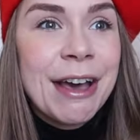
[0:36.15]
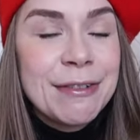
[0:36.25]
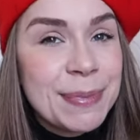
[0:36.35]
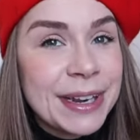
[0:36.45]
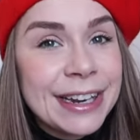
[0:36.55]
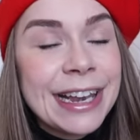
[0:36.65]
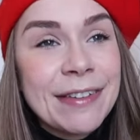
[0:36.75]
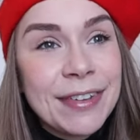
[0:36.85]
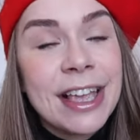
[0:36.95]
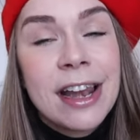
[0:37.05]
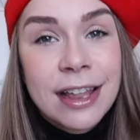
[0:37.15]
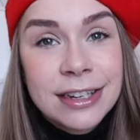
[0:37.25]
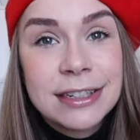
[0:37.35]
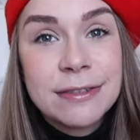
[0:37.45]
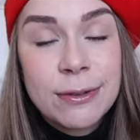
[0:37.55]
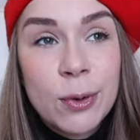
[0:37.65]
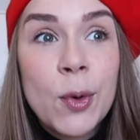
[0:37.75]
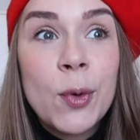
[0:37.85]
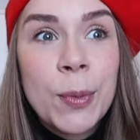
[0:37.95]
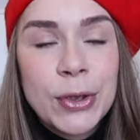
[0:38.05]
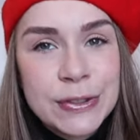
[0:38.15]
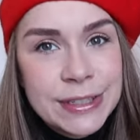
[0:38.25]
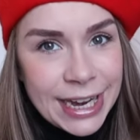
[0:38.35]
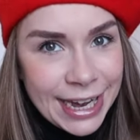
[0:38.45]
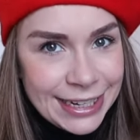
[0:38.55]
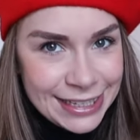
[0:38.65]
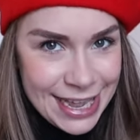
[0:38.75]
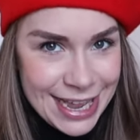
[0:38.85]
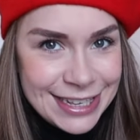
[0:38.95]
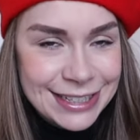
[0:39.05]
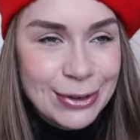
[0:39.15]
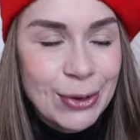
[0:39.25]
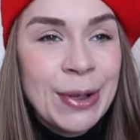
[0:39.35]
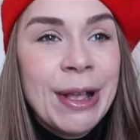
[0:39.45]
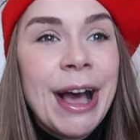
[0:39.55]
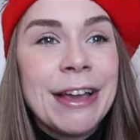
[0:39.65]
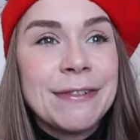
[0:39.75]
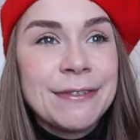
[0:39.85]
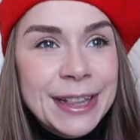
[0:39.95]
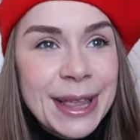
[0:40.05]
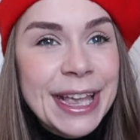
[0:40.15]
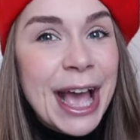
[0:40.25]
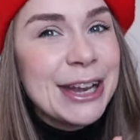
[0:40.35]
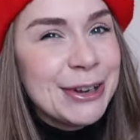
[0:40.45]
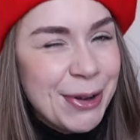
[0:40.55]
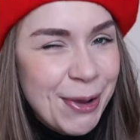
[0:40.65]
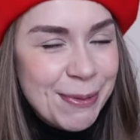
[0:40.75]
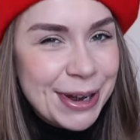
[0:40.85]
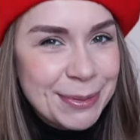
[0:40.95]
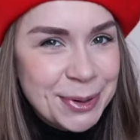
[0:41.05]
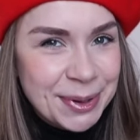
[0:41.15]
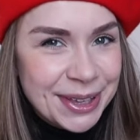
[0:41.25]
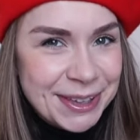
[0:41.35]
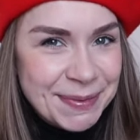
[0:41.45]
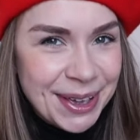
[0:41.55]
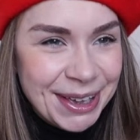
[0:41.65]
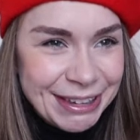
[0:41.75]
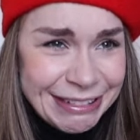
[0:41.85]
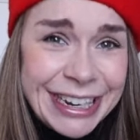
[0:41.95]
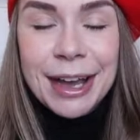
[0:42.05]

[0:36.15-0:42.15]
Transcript: I've been living in London for almost 10 years. So I feel like I know what I'm talking about.